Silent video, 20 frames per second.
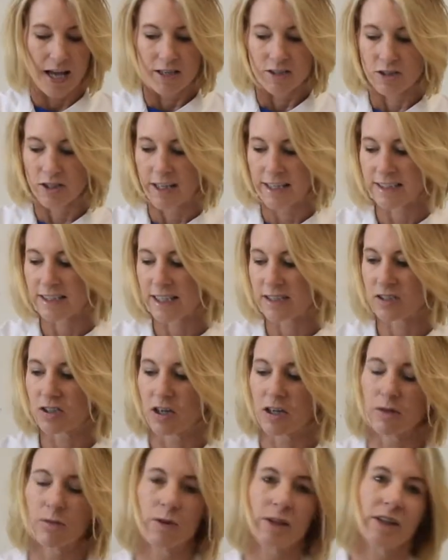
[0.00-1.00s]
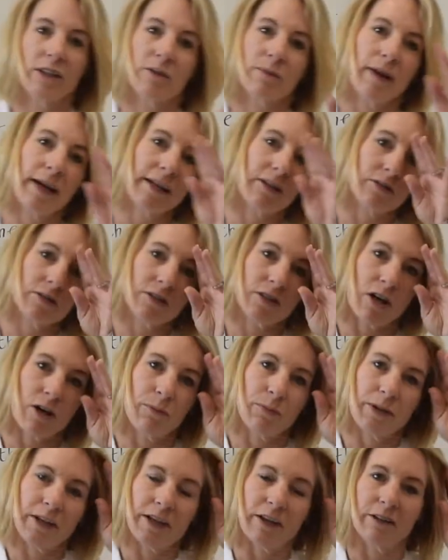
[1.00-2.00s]
So let's get started with your
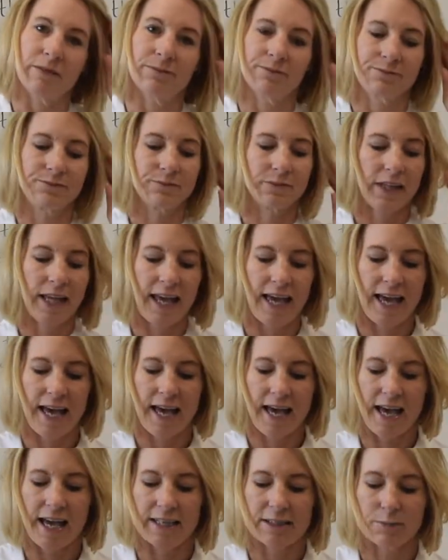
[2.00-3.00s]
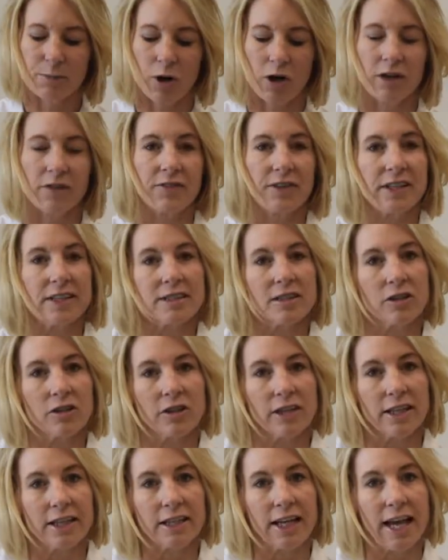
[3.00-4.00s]
microscope here. And part of it is
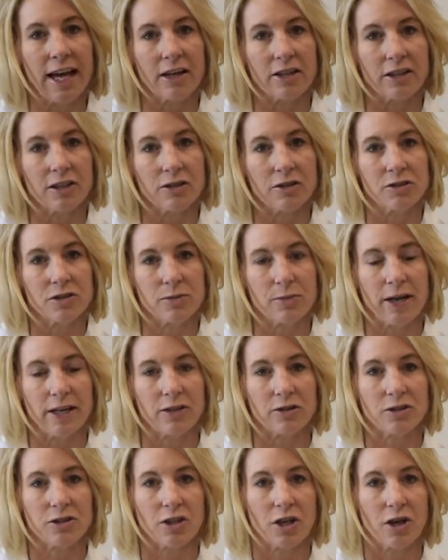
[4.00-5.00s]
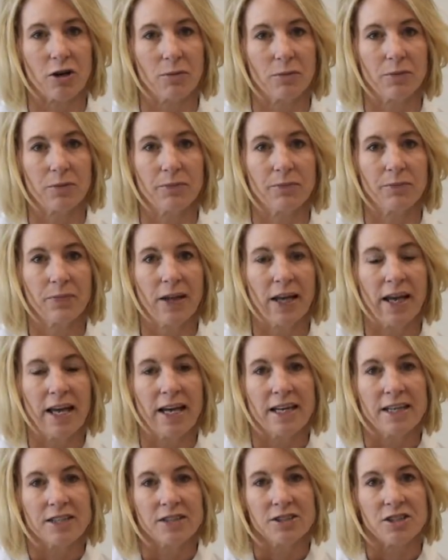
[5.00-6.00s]
learning how to use the microscope.
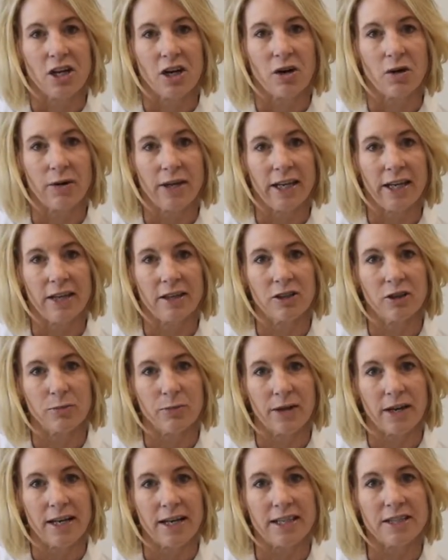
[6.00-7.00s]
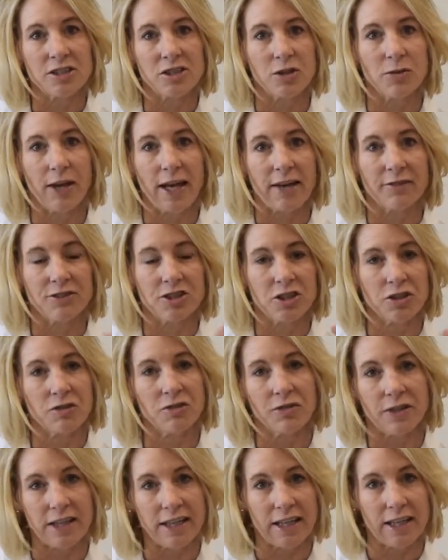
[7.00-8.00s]
So in your Buzz, you have 2
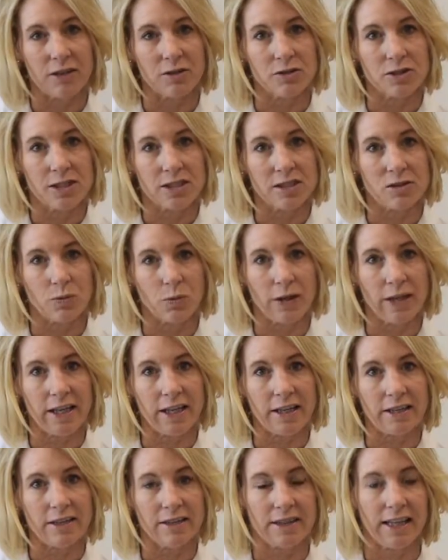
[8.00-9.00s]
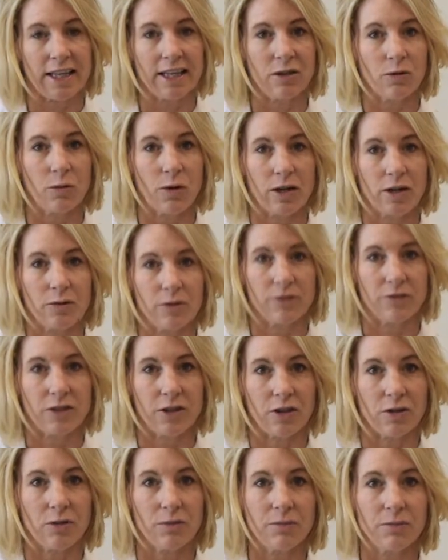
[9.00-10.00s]
videos this week that you want to
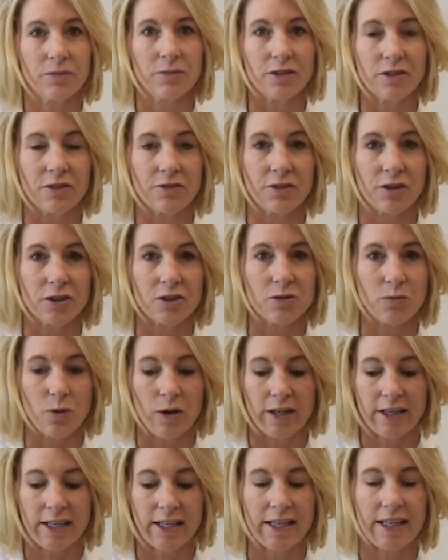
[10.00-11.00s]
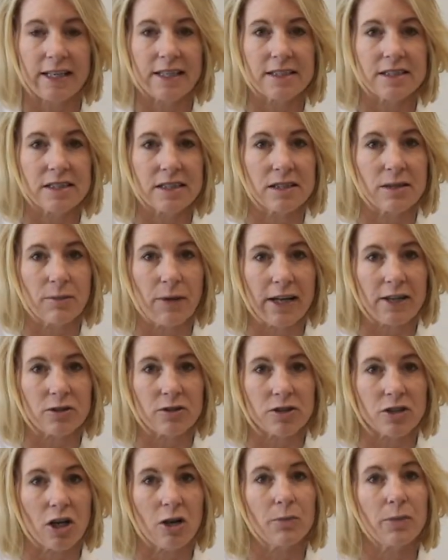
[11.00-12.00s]
review. The first one is the
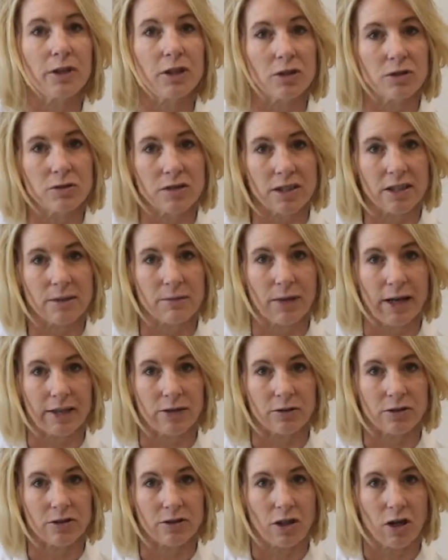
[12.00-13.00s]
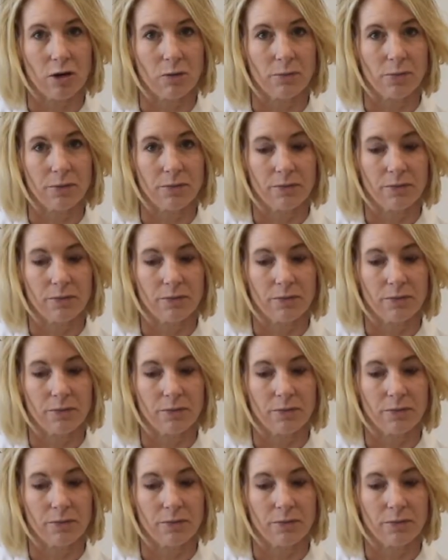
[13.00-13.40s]
microscope and using a microscope.